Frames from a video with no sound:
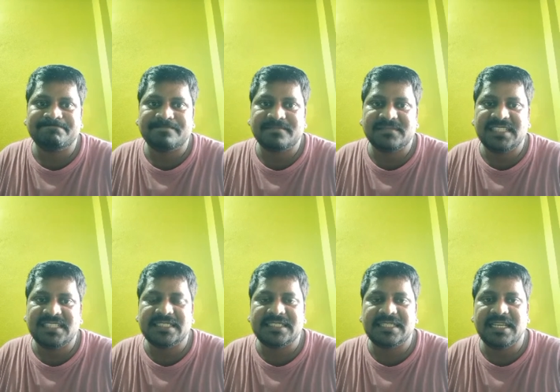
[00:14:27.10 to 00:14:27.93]

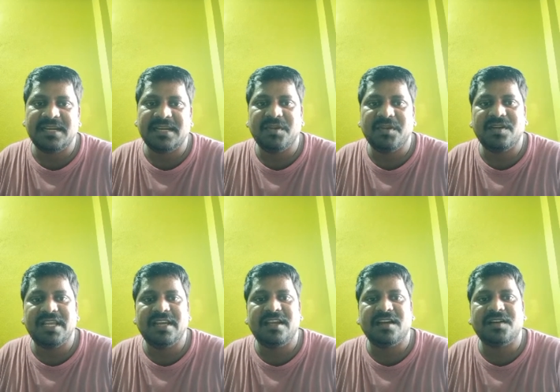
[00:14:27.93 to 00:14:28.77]
Just let me know
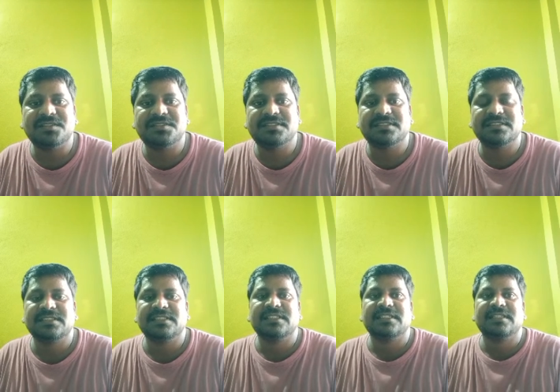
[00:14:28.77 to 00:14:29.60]
any doubts.
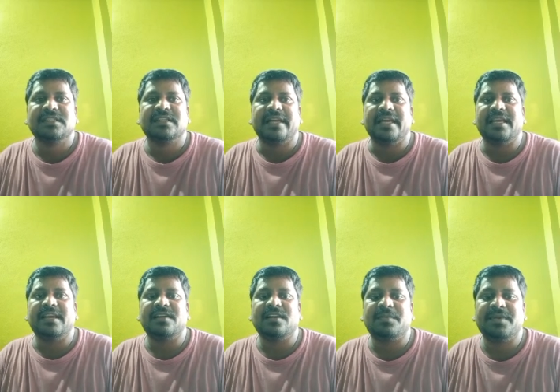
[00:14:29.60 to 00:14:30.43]
Any
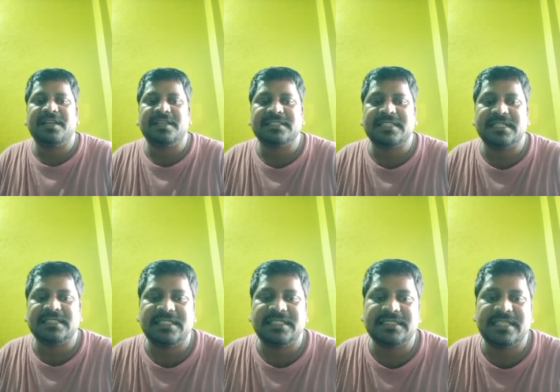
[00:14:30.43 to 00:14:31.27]
topic
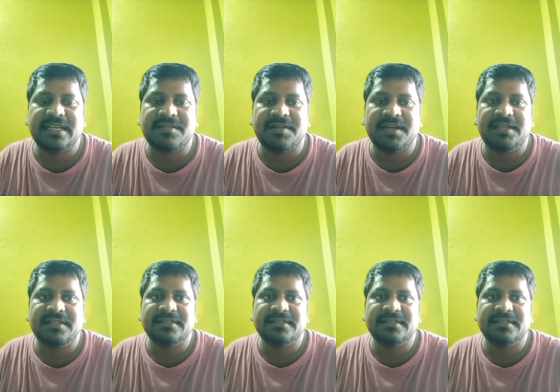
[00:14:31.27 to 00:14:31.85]
discussion is required.